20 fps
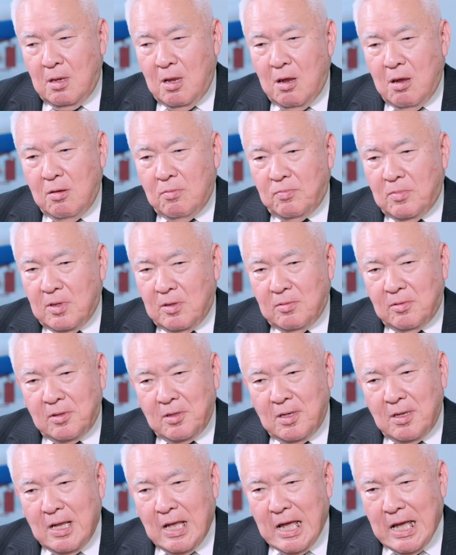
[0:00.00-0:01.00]
And
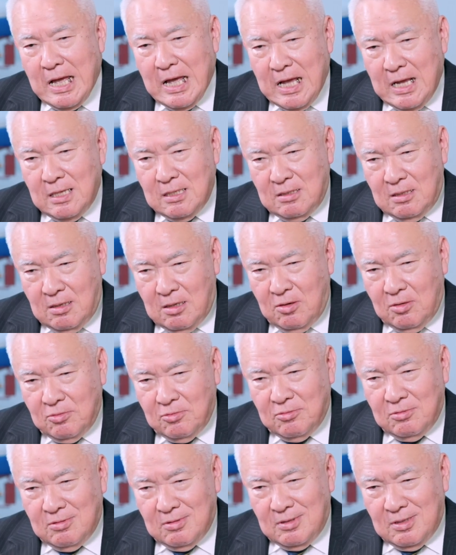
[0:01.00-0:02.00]
you
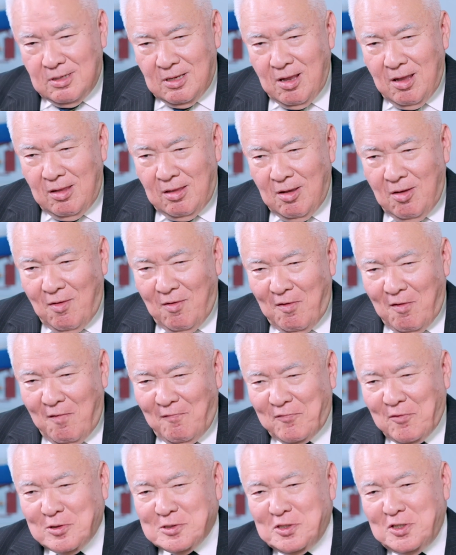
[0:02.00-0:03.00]
know,
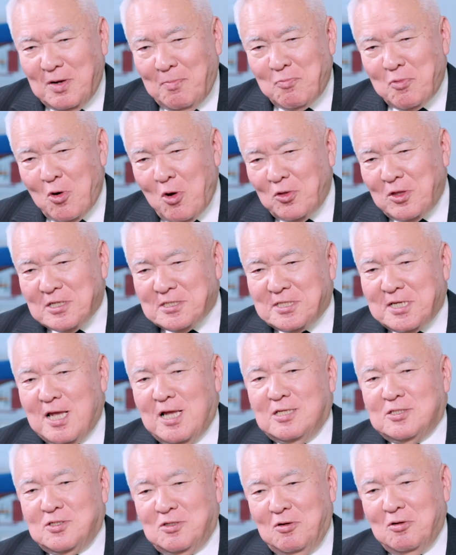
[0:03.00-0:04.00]
of course, in the broader
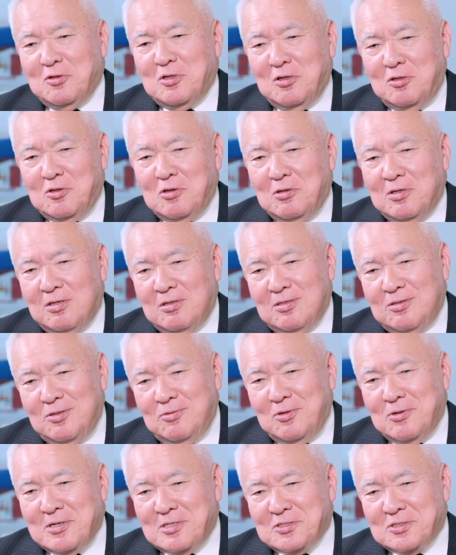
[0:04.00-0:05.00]
sense, the
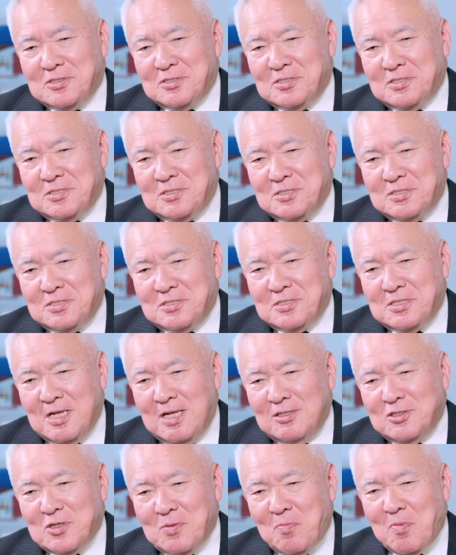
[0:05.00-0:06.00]
U.S.
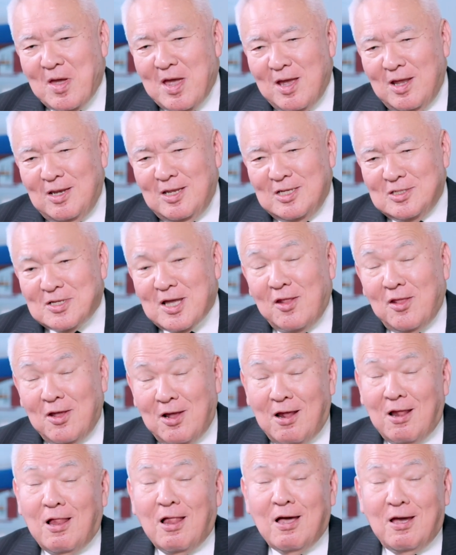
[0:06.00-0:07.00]
and Japan is under
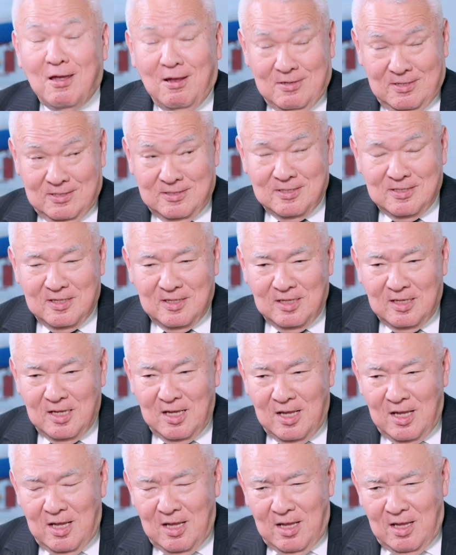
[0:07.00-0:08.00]
alliance.
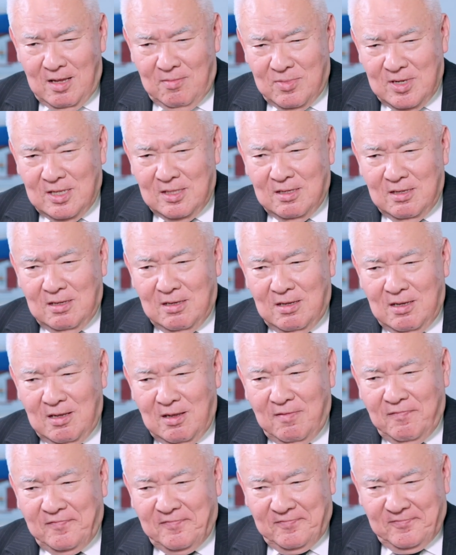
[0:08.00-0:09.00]
But
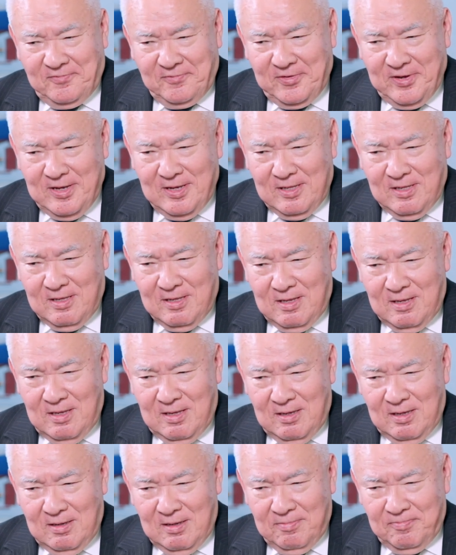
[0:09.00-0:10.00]
if we
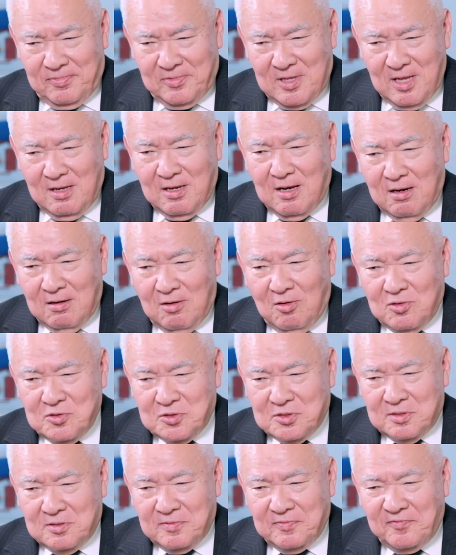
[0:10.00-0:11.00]
take a
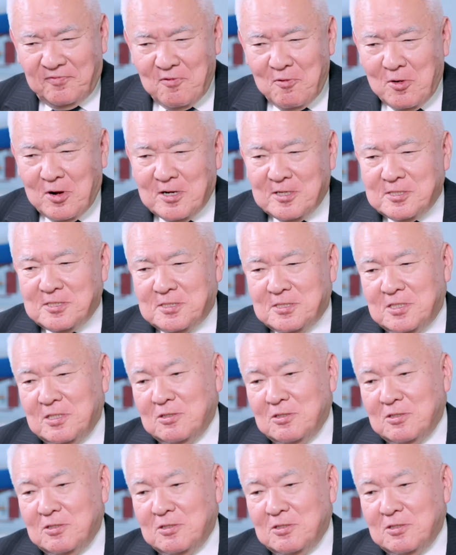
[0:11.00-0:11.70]
close focus,